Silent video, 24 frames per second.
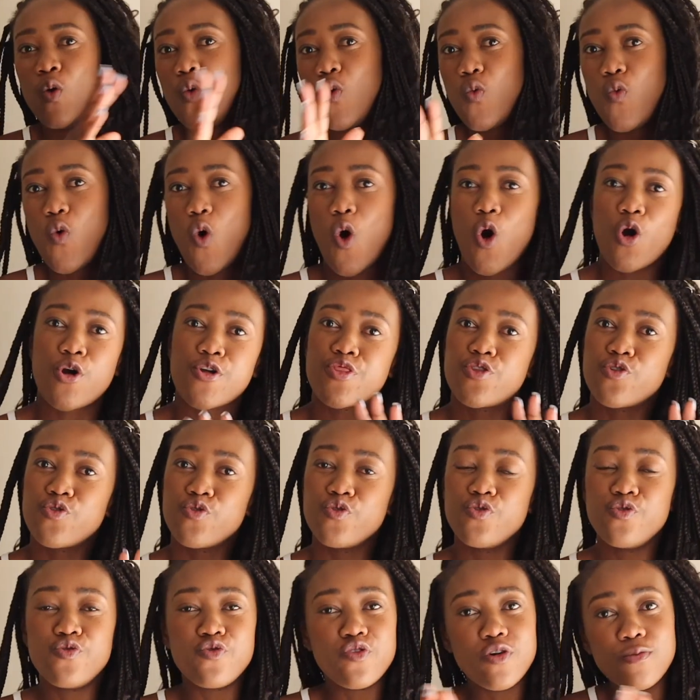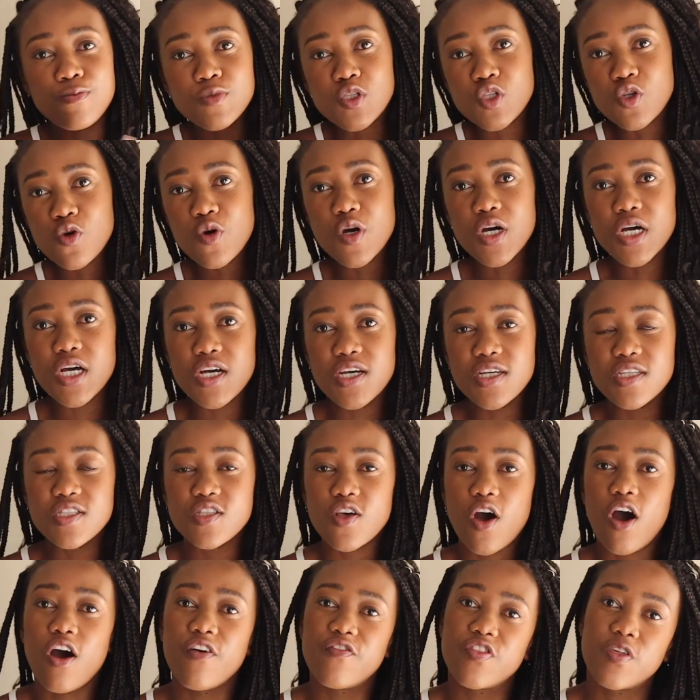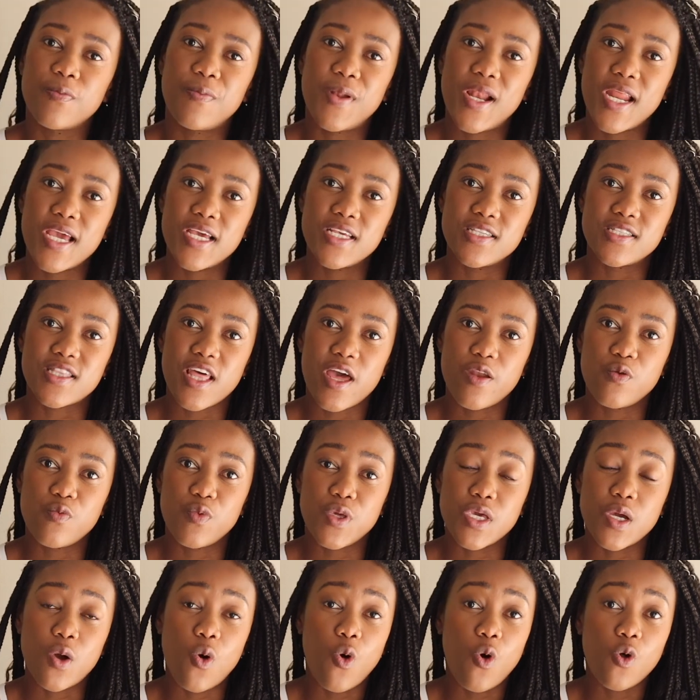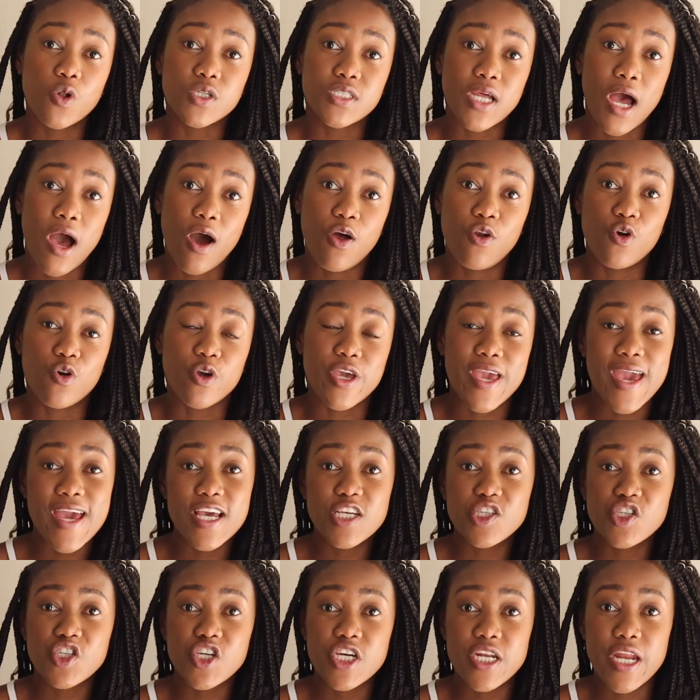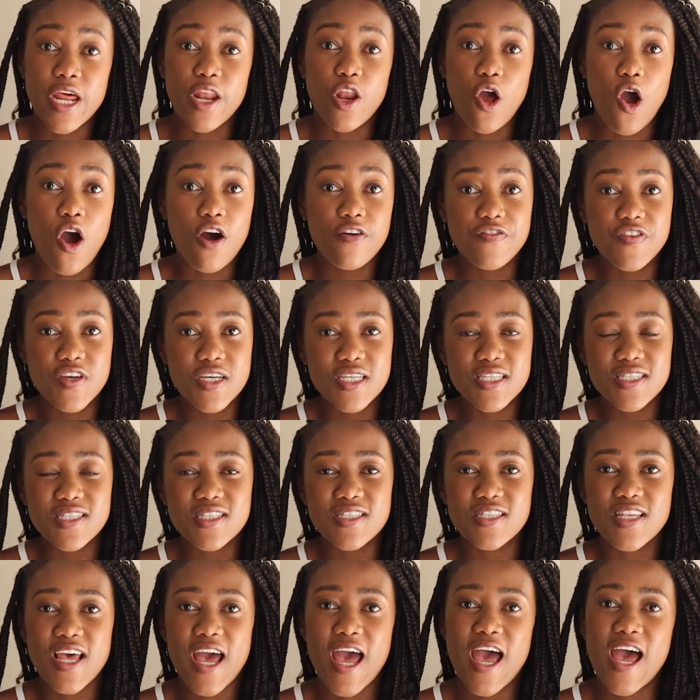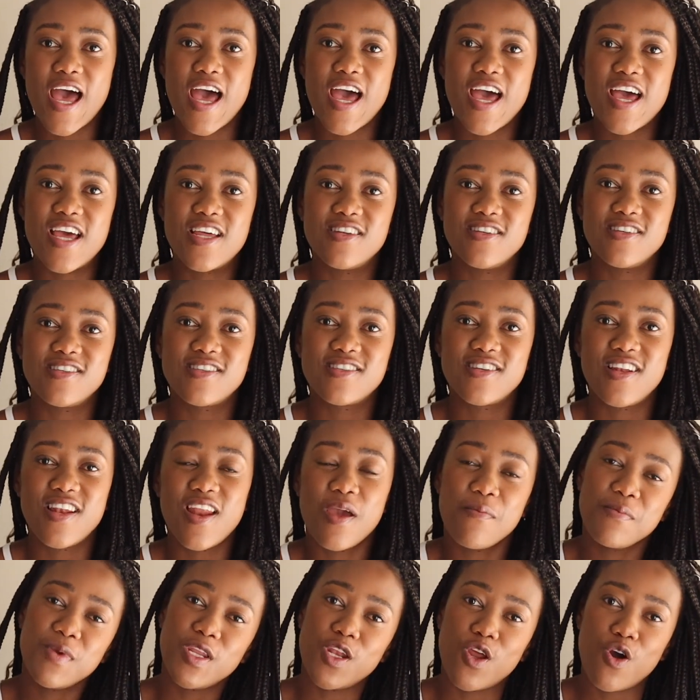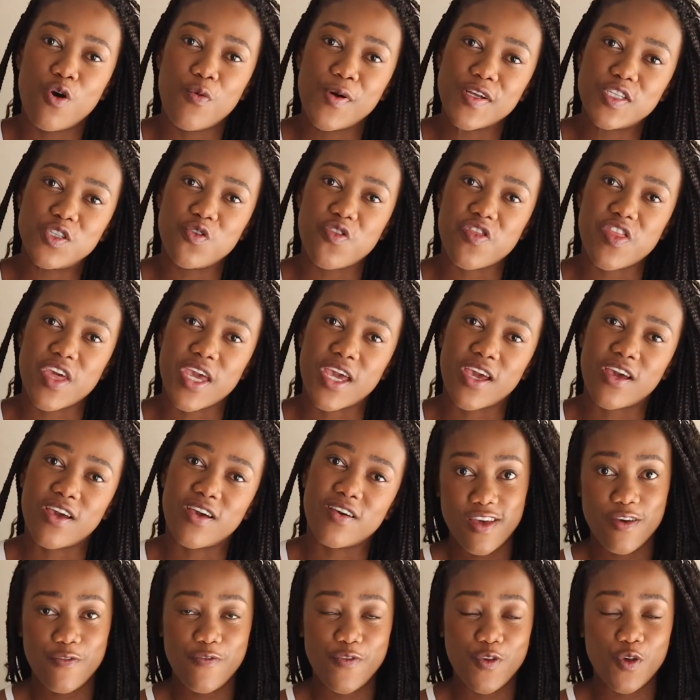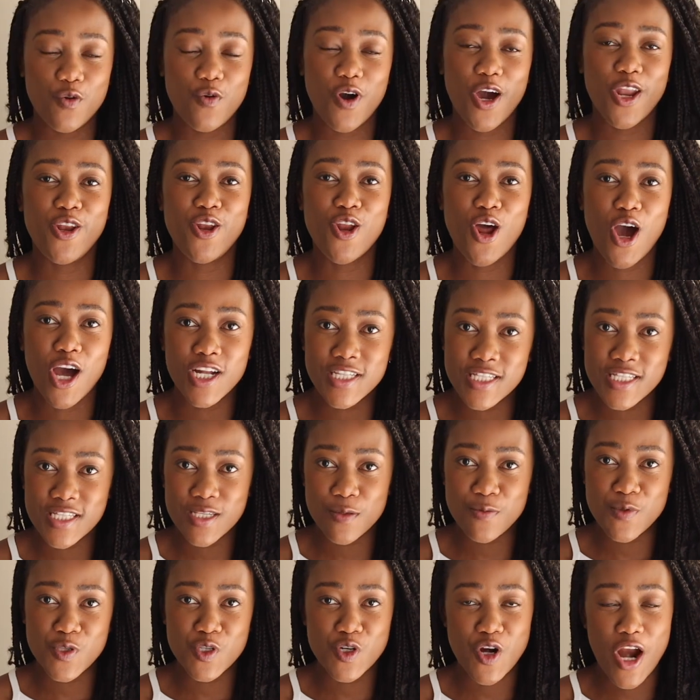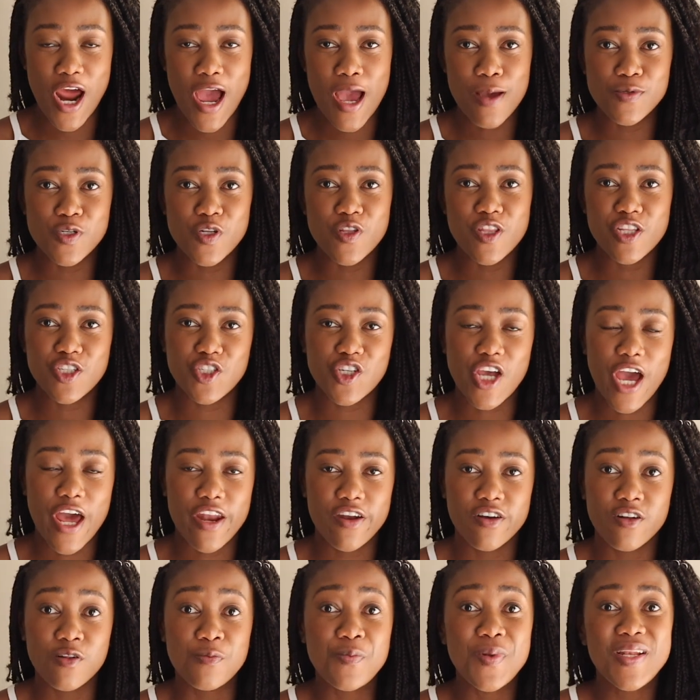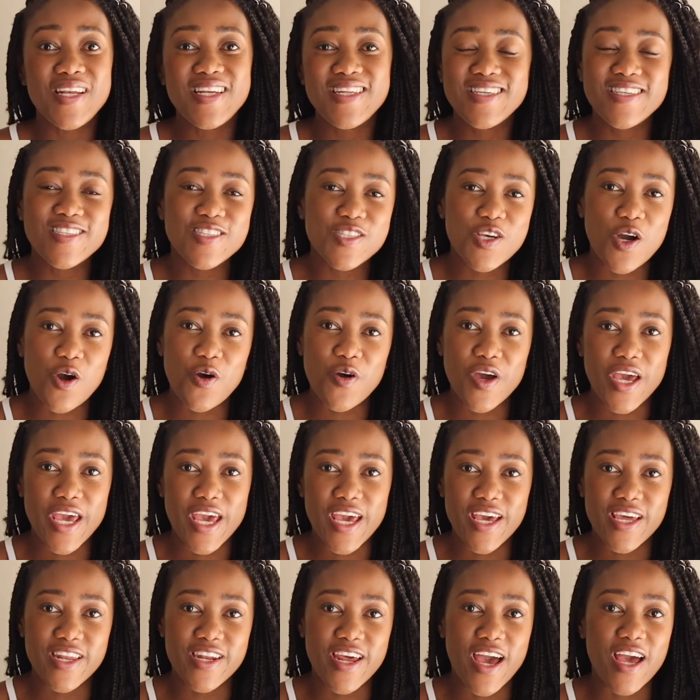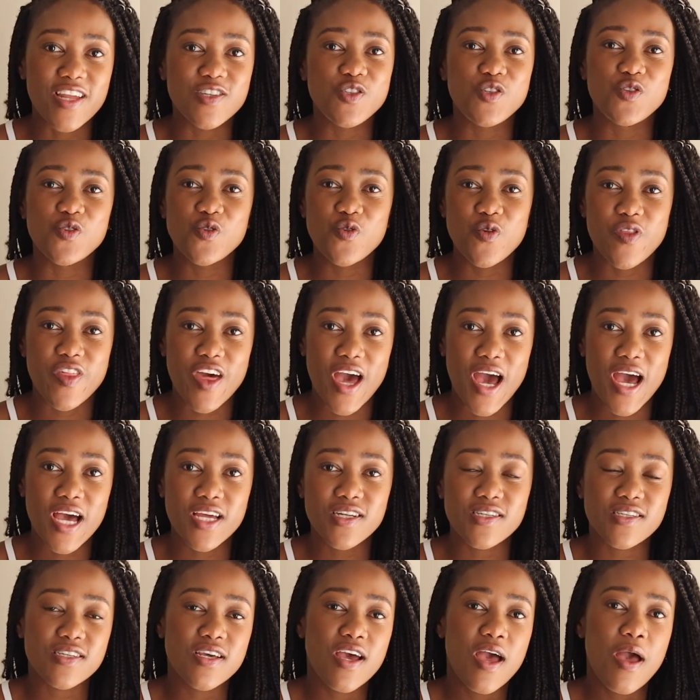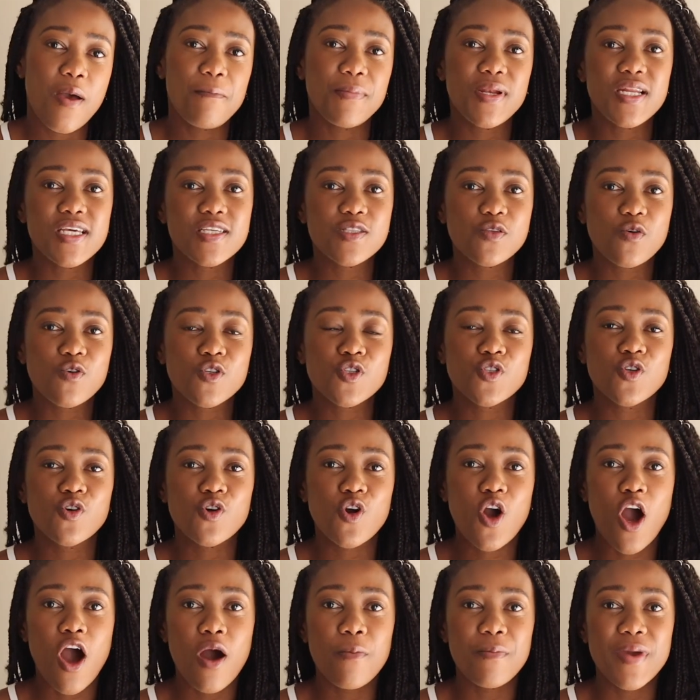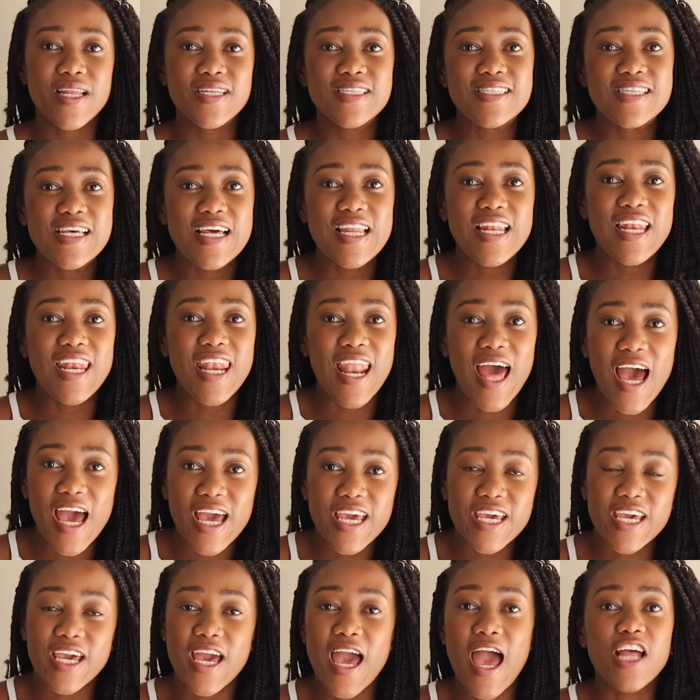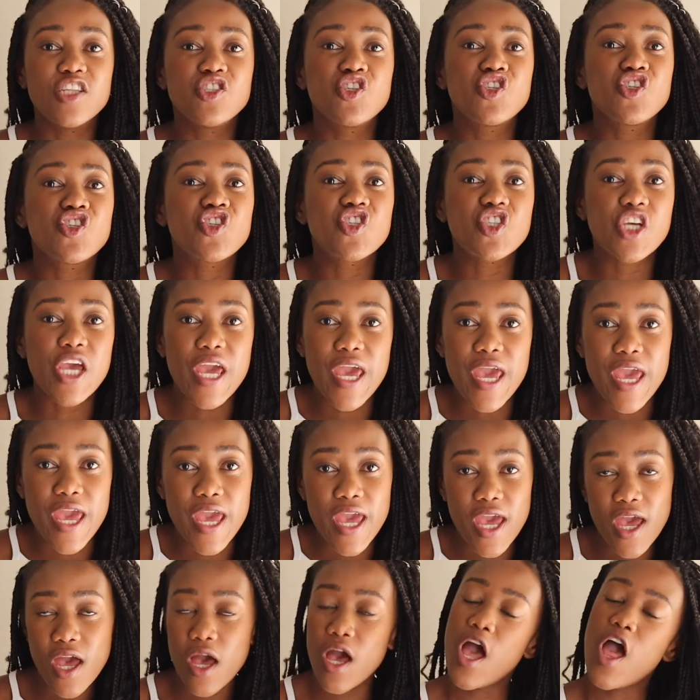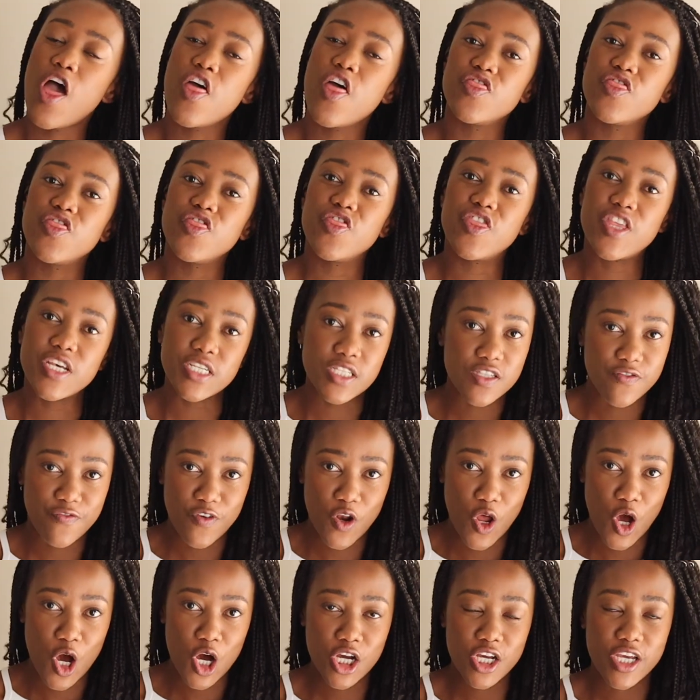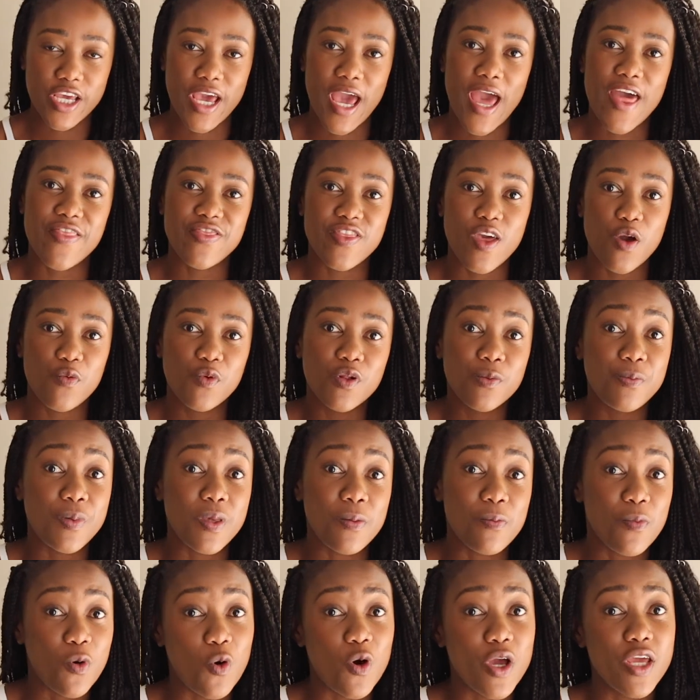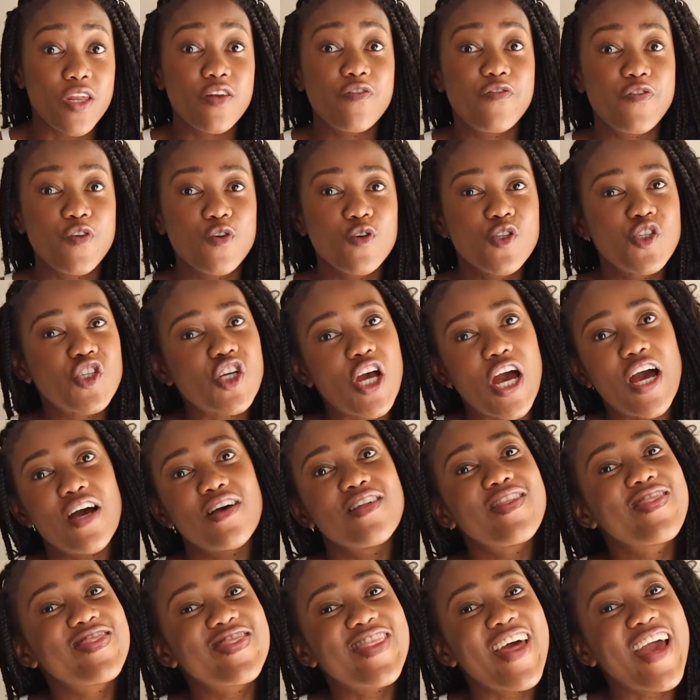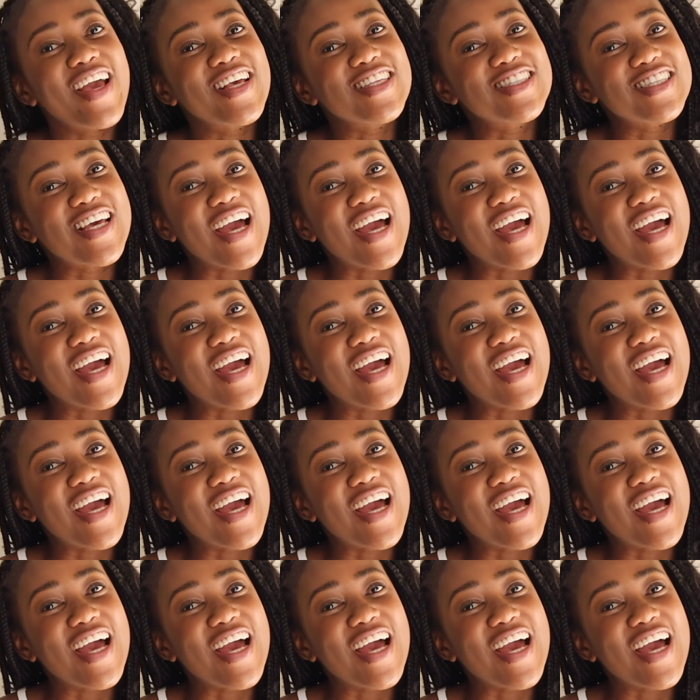walk through room tours of the place that we called our location and office, and let me know what you think. If you are not subscribed to the channel, please go ahead and do that. Please also comment, like and share this vlog, and there will be more in future. Thanks